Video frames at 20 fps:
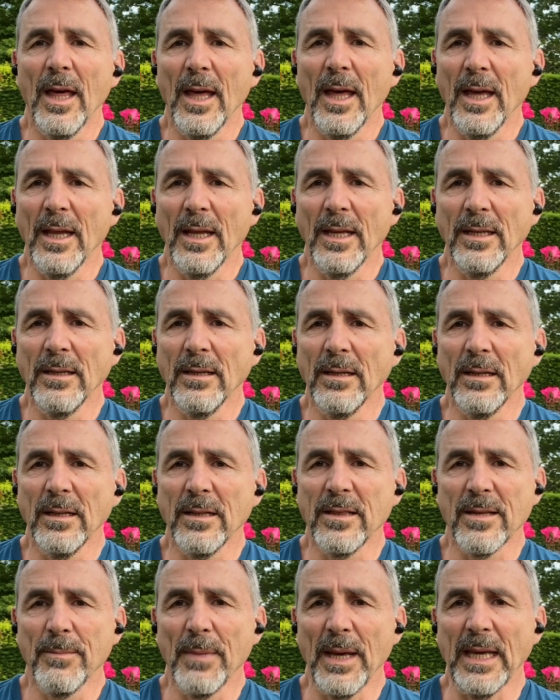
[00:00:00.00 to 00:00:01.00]
And
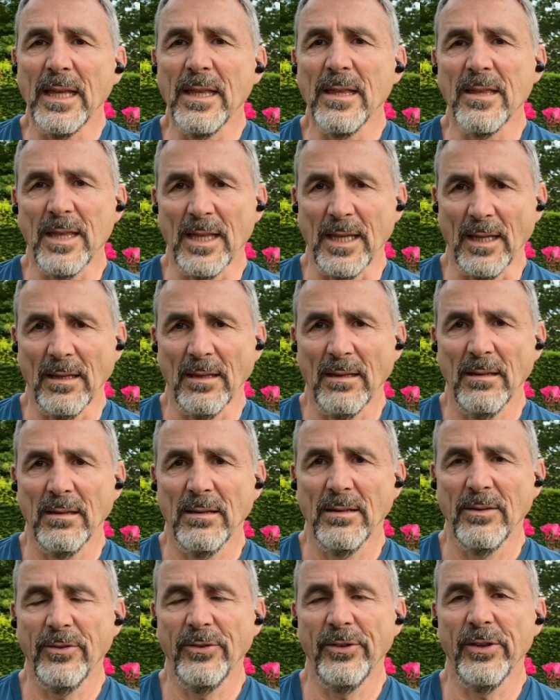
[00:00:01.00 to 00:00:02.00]
it's amazing
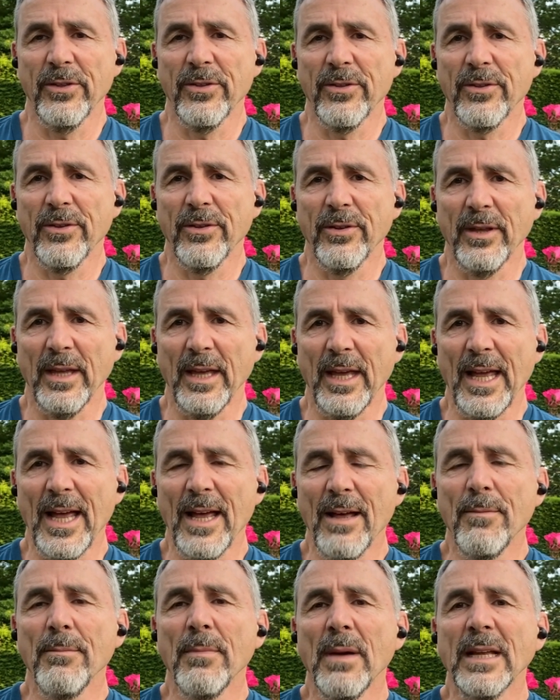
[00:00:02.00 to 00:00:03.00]
just
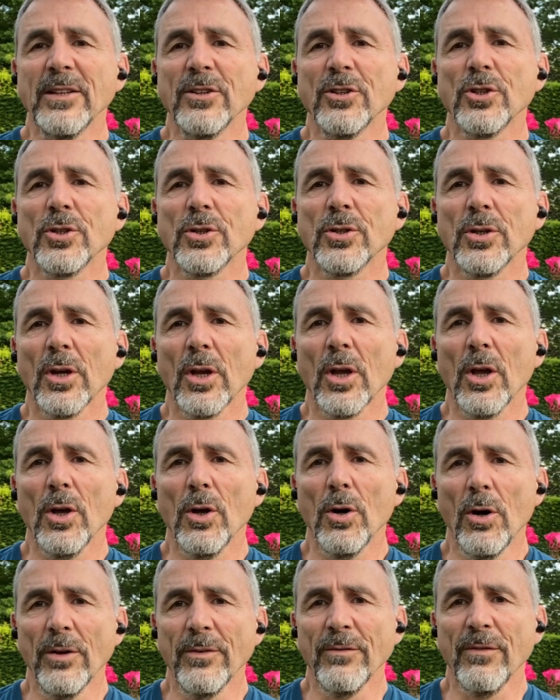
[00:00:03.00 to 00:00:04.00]
how much
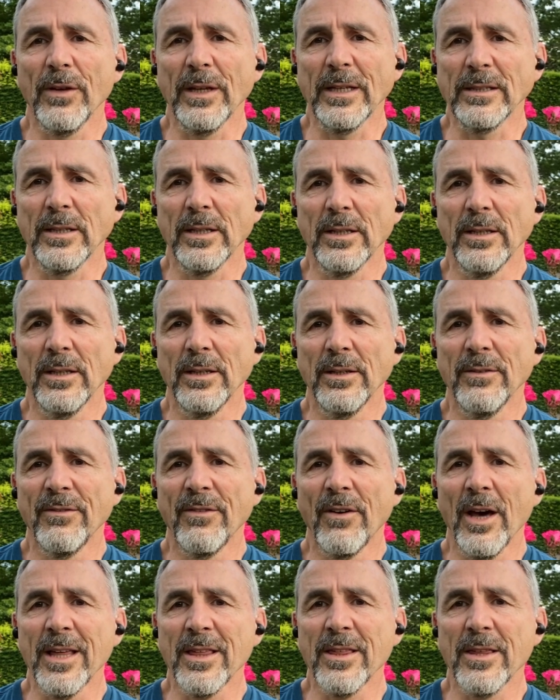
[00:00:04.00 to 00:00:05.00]
conflict and
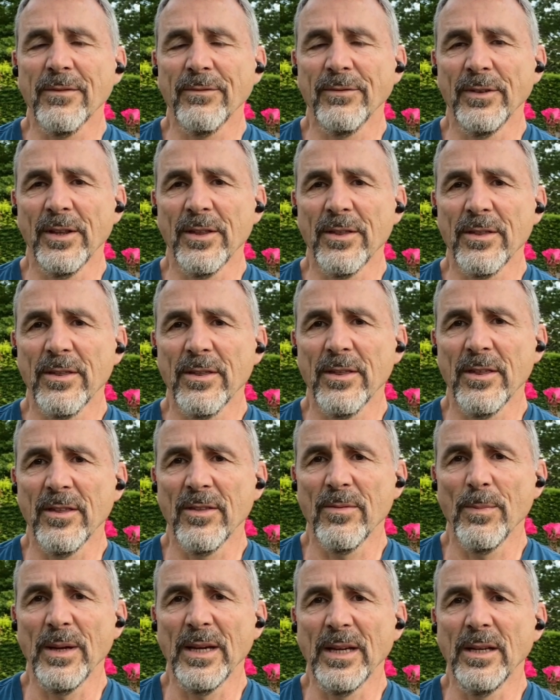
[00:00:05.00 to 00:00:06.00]
divisiveness
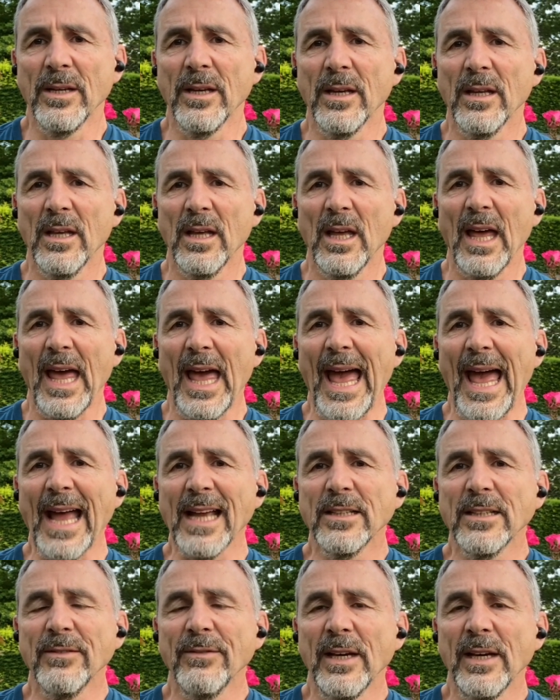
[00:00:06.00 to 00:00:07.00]
has been
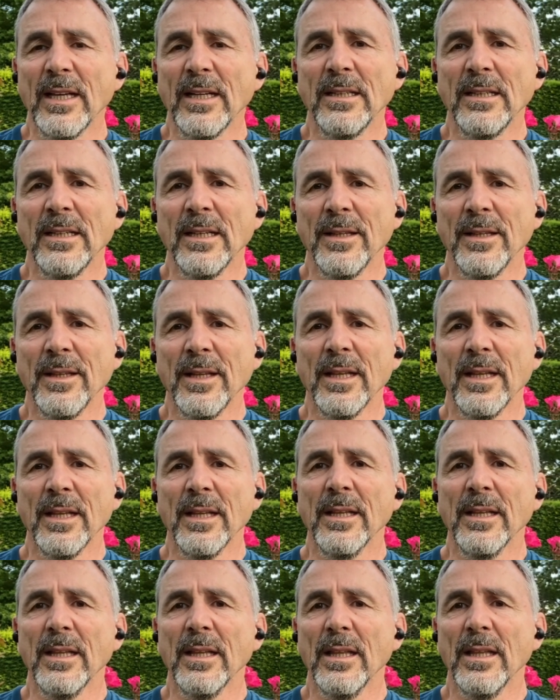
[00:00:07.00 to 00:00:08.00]
activated in
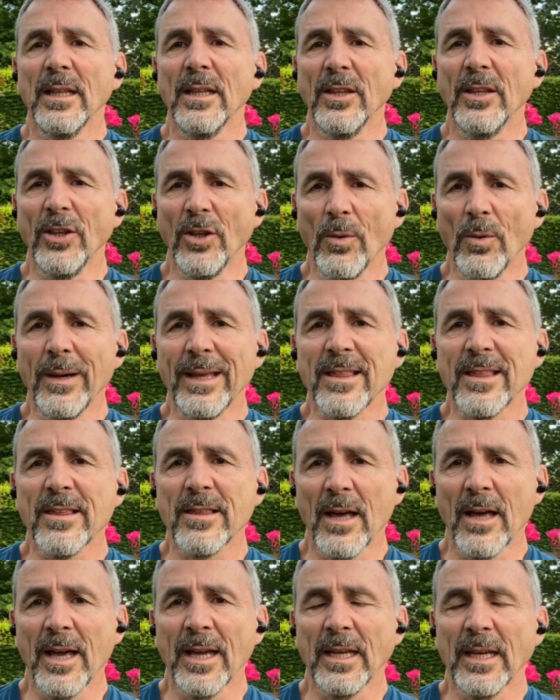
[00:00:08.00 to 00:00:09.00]
the US
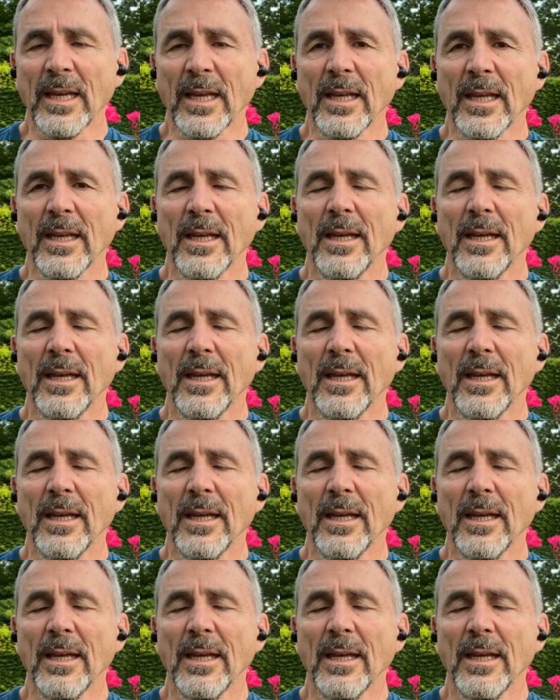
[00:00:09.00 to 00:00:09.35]
psyche.